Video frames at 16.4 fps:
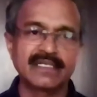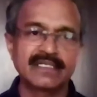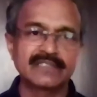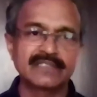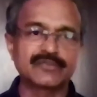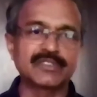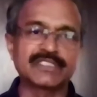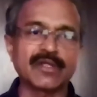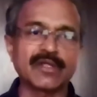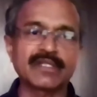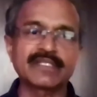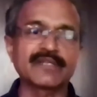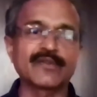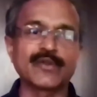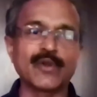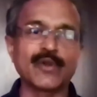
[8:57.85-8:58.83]
Switch on,
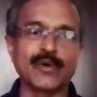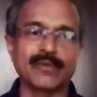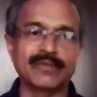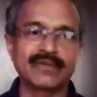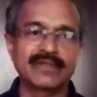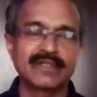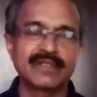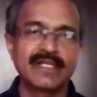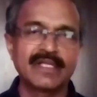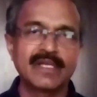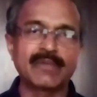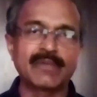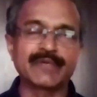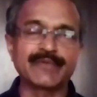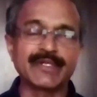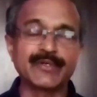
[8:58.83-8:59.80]
you'll know.
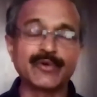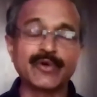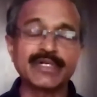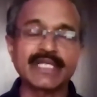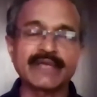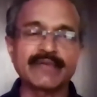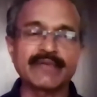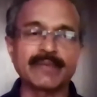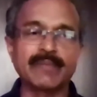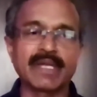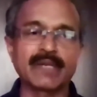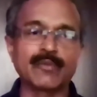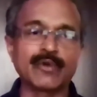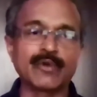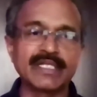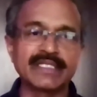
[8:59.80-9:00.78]
But when you don't have a bulb,
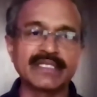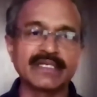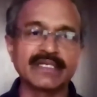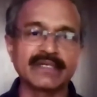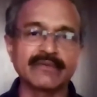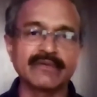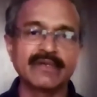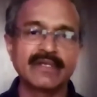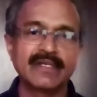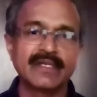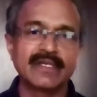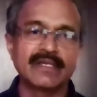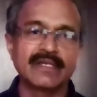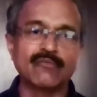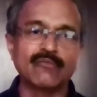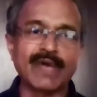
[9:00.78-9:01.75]
only the
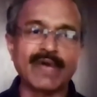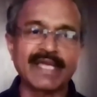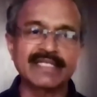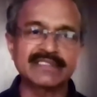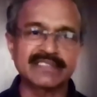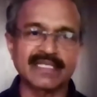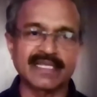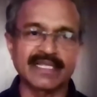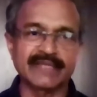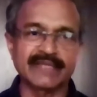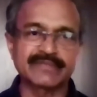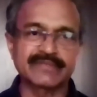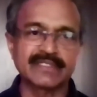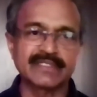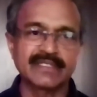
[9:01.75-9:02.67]
wires are left.